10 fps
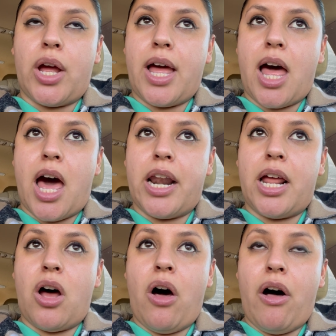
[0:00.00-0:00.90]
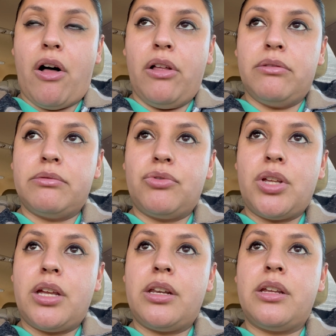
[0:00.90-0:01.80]
at all,
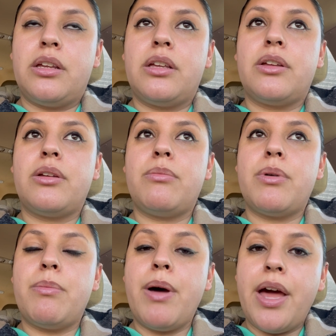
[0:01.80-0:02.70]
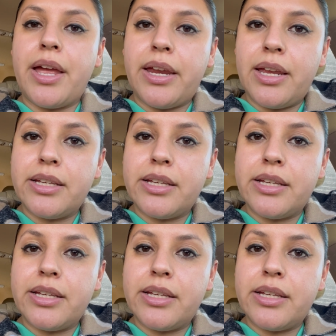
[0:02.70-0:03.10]
then bye-bye.